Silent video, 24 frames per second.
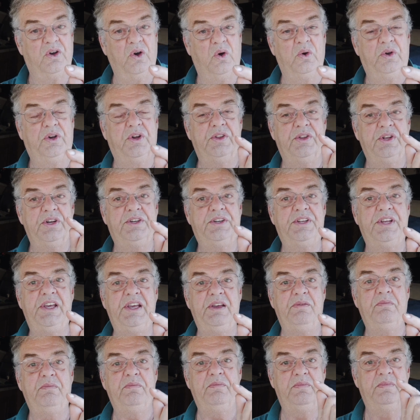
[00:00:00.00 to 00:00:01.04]
Go to the
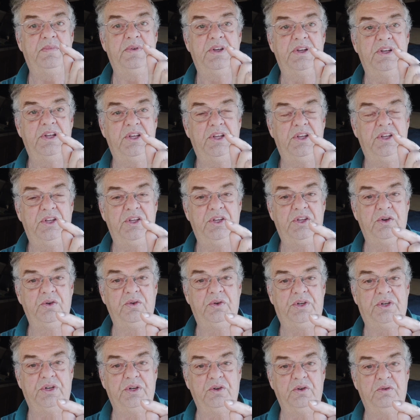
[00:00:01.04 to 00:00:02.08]
Team
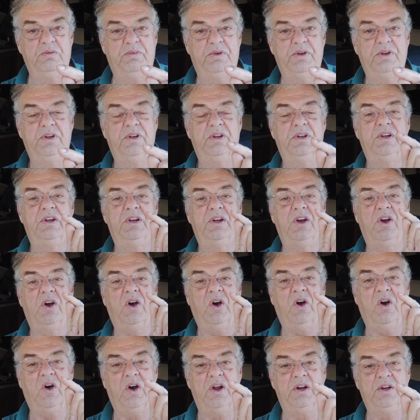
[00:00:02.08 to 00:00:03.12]
YouTube
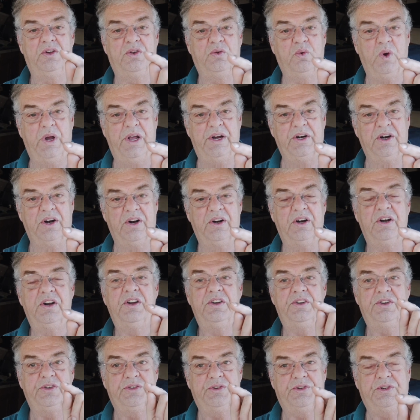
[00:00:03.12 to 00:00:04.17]
on Twitter
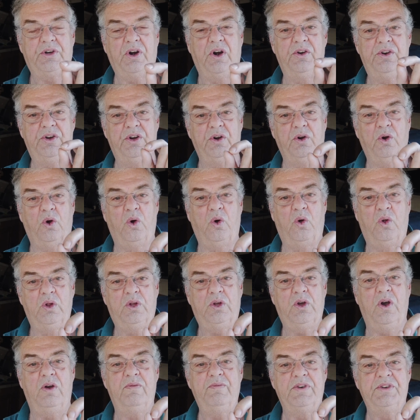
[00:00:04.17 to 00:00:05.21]
to start your
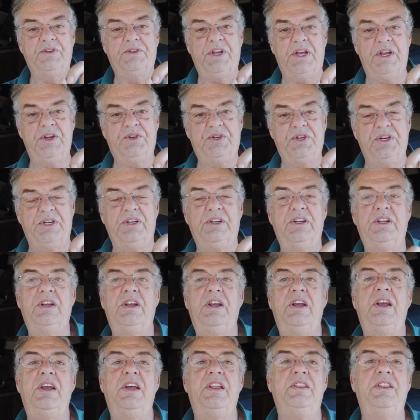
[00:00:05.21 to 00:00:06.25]
whole conversation.
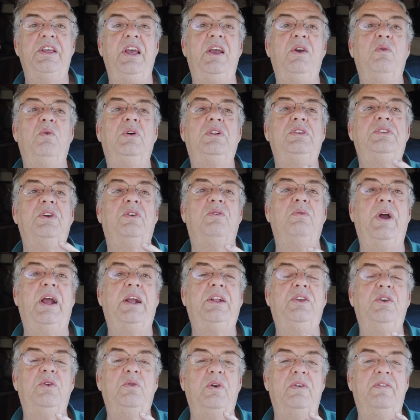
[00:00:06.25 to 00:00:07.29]
They will
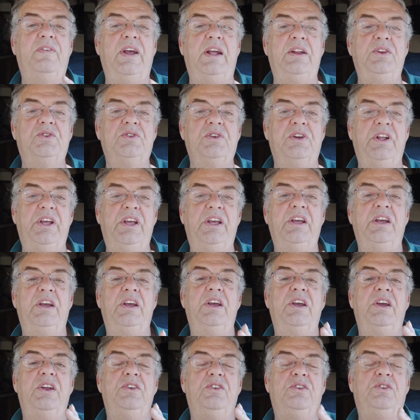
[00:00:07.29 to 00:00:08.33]
direct you eventually
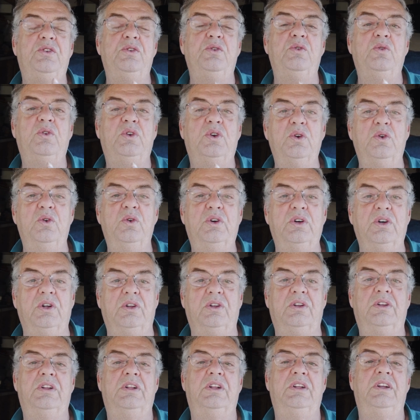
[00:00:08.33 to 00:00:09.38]
to
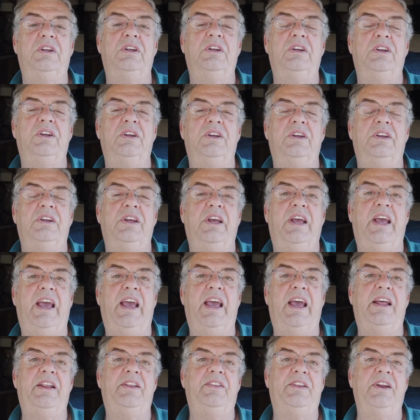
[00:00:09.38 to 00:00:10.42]
Google
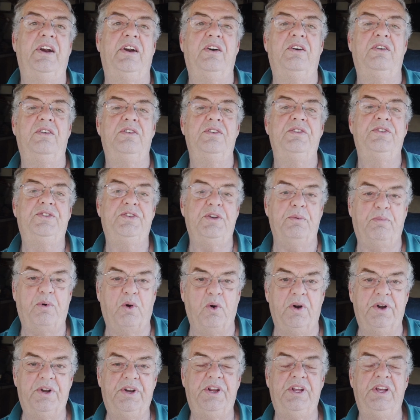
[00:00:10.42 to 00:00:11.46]
and their
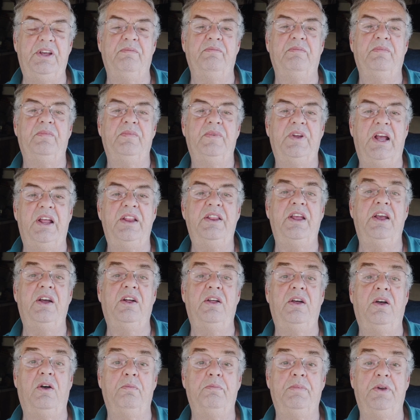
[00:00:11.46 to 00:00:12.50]
support team, and
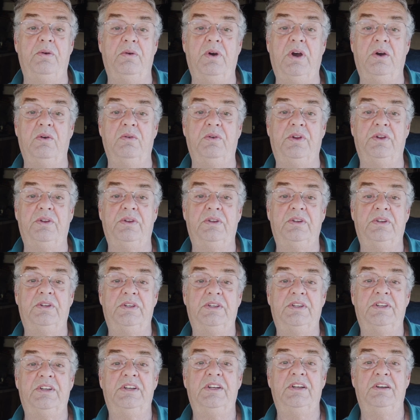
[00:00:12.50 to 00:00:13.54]
they'll help you out.
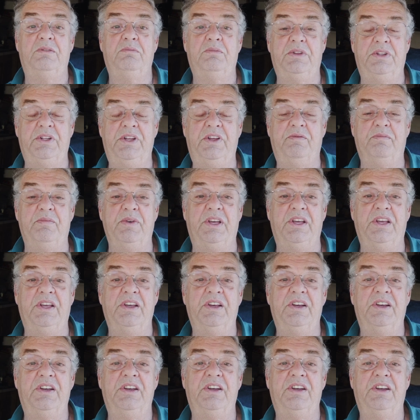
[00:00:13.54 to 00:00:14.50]
Believe me.